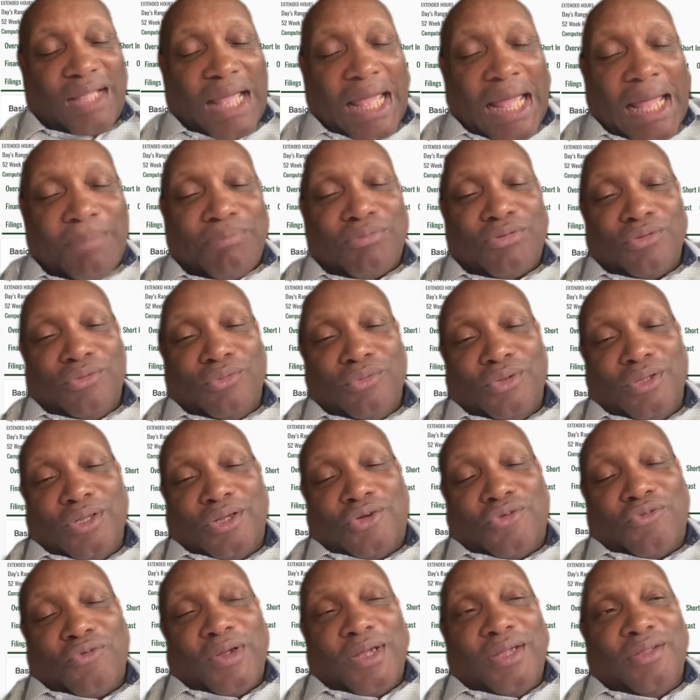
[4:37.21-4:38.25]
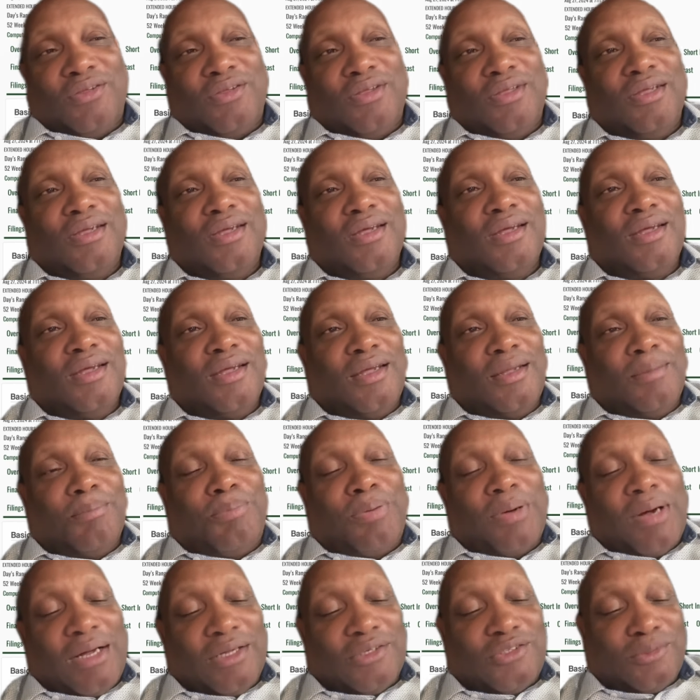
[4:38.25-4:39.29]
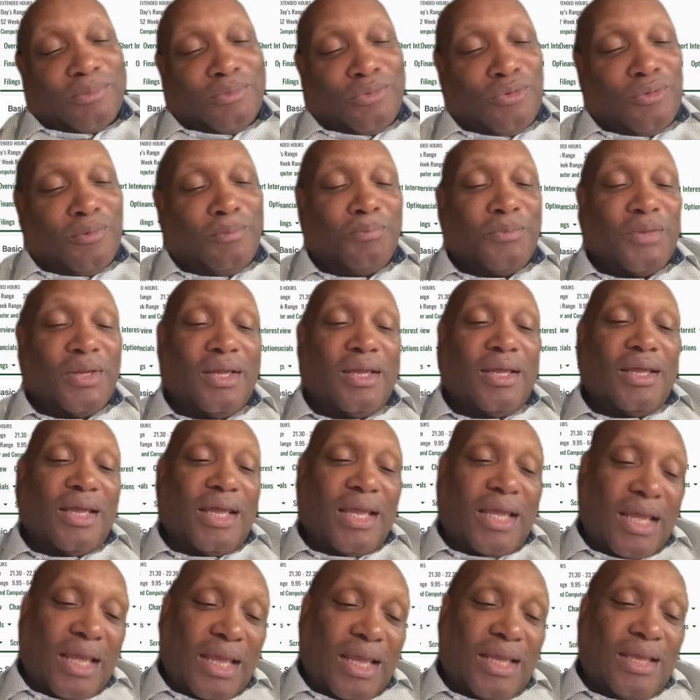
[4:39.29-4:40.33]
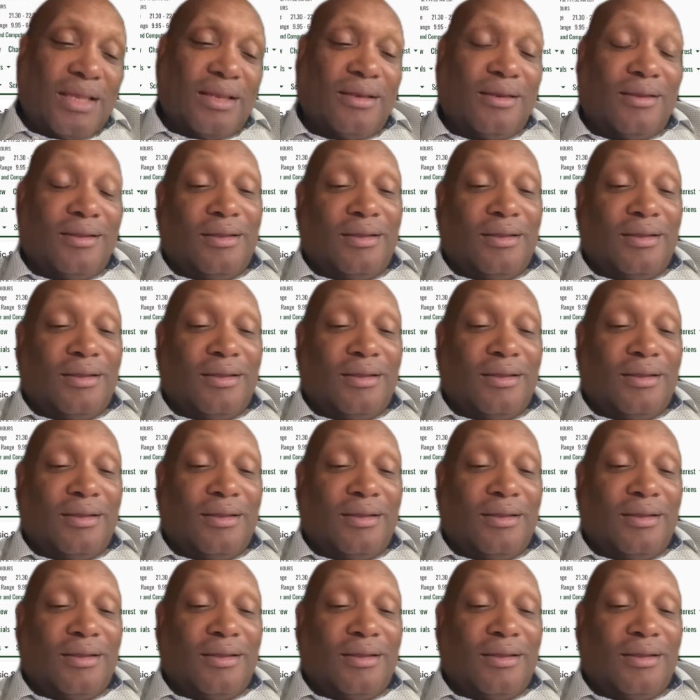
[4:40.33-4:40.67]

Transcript: Absolutely crazy, impossible. And